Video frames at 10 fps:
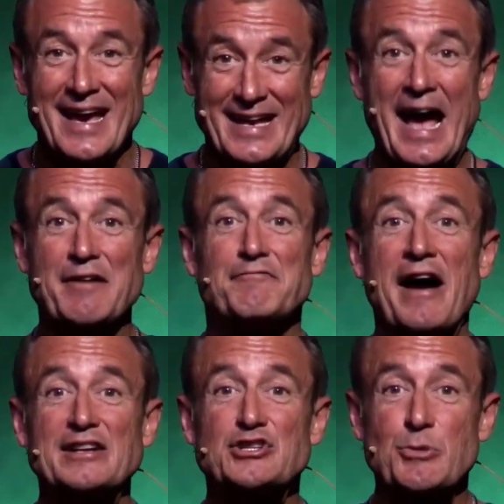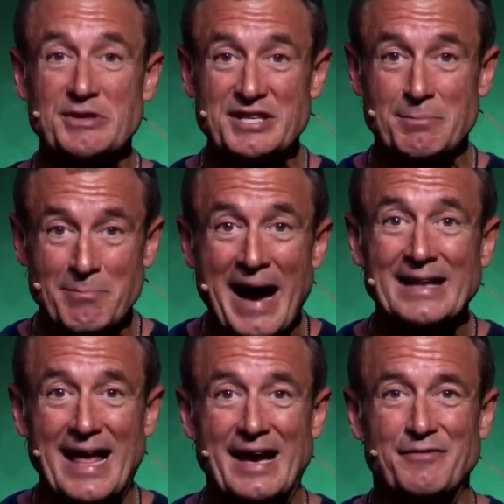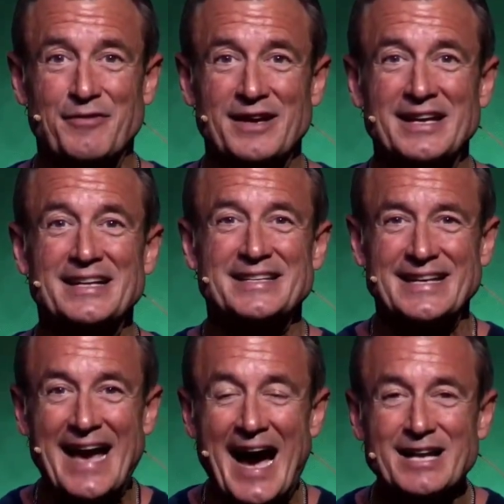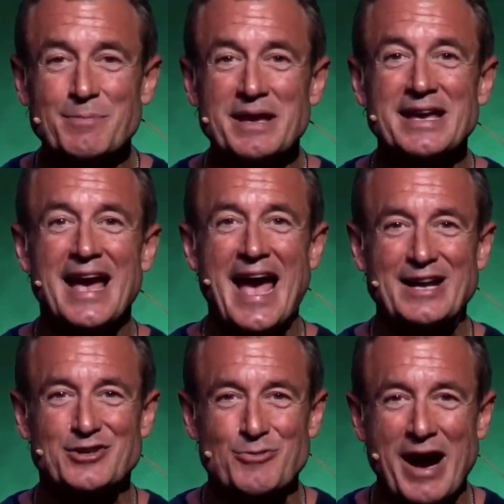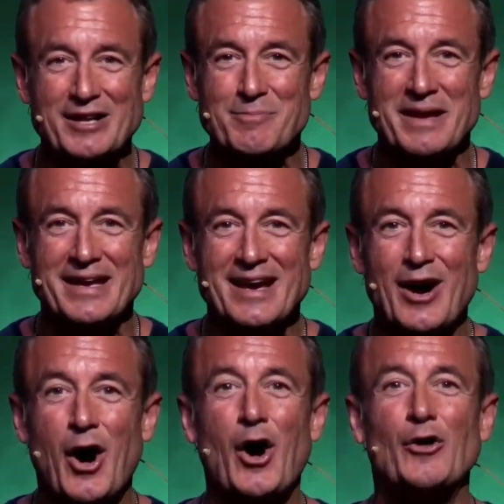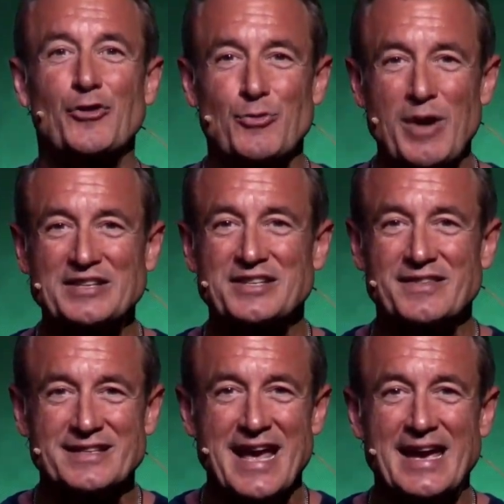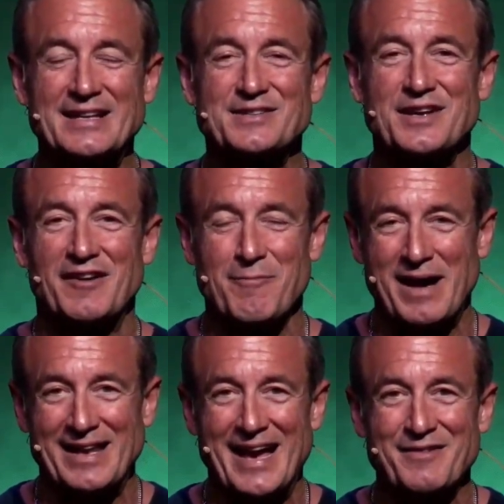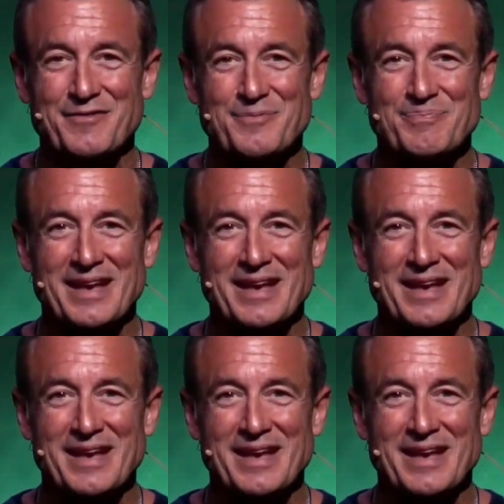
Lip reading: And I invite you into my life to guide me and direct me all the rest of the days of my life.